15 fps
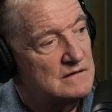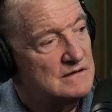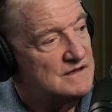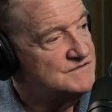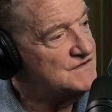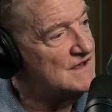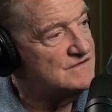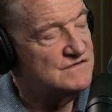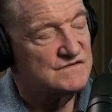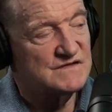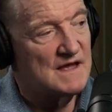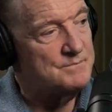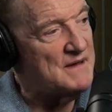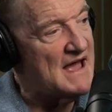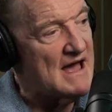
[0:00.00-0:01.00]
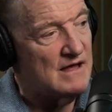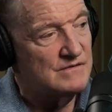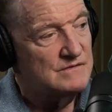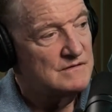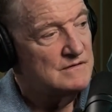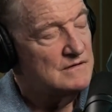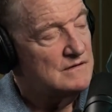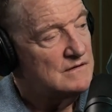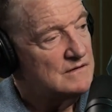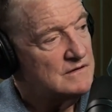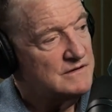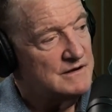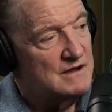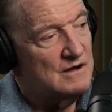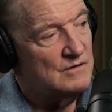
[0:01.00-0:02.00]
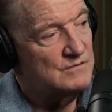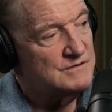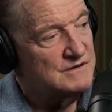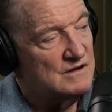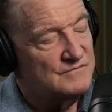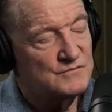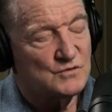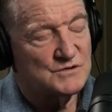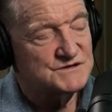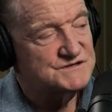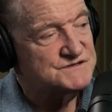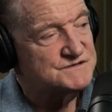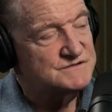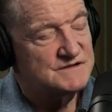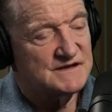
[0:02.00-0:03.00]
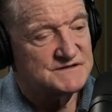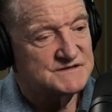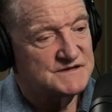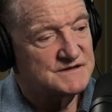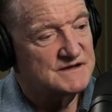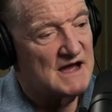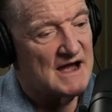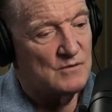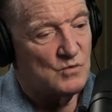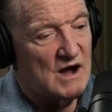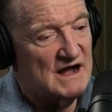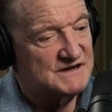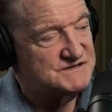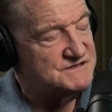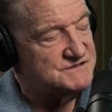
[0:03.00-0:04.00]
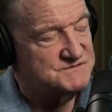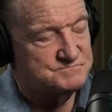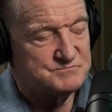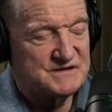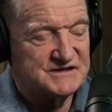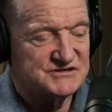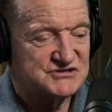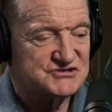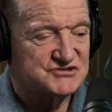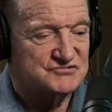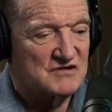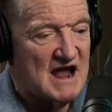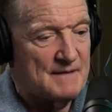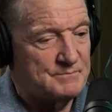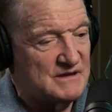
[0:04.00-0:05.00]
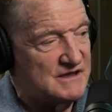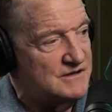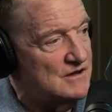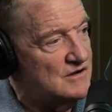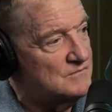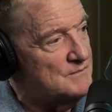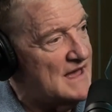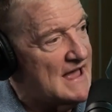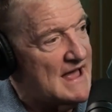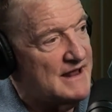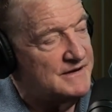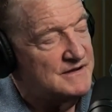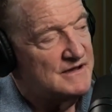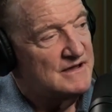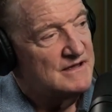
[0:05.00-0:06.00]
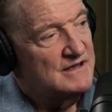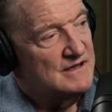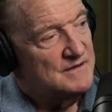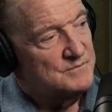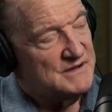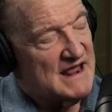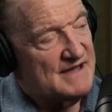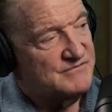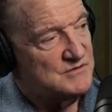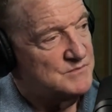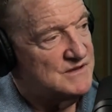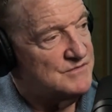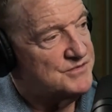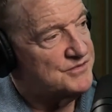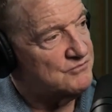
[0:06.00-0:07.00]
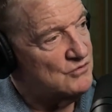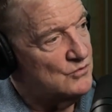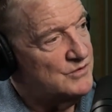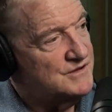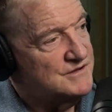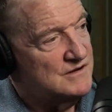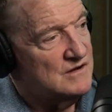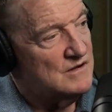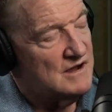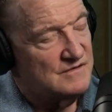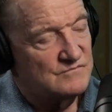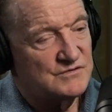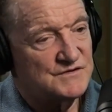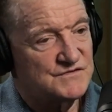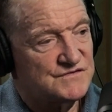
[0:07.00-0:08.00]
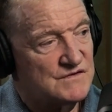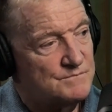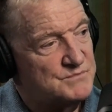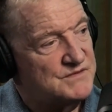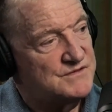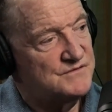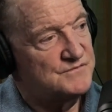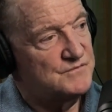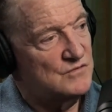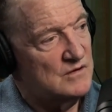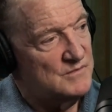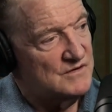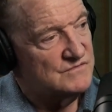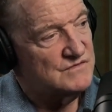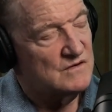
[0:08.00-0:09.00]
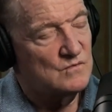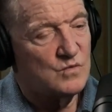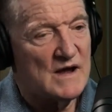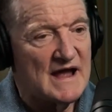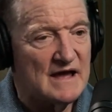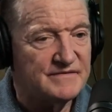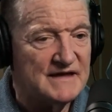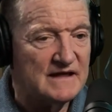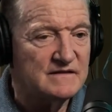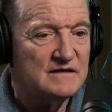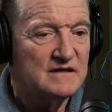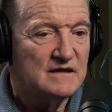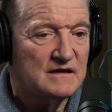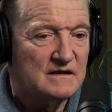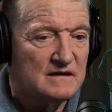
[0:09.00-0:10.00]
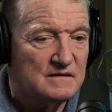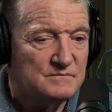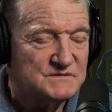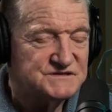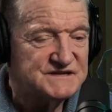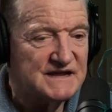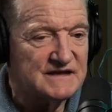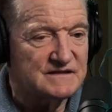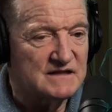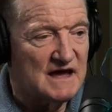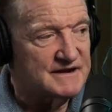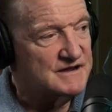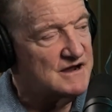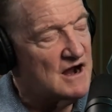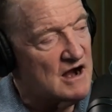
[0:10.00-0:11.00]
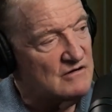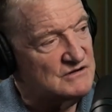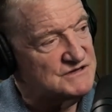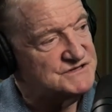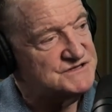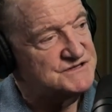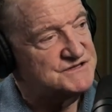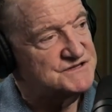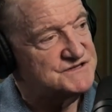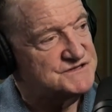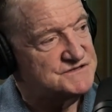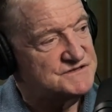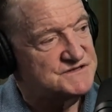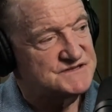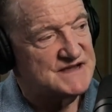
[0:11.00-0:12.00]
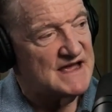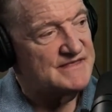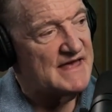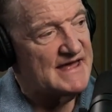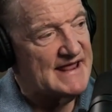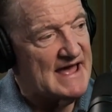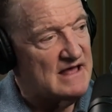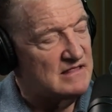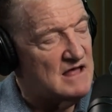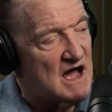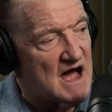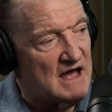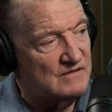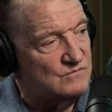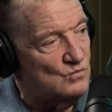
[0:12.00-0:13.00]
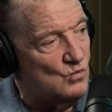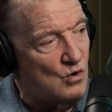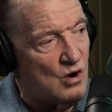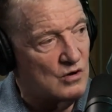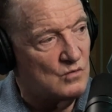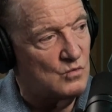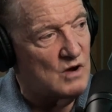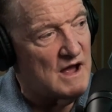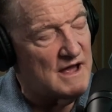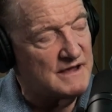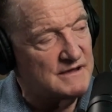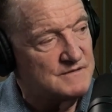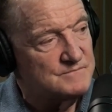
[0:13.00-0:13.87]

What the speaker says: He's had to step out. Of course, as a guy watching this big strapping young man, but having been through it, I had real sympathy for him. I was like, wow, that must take a lot of courage to just say that out loud and walk away.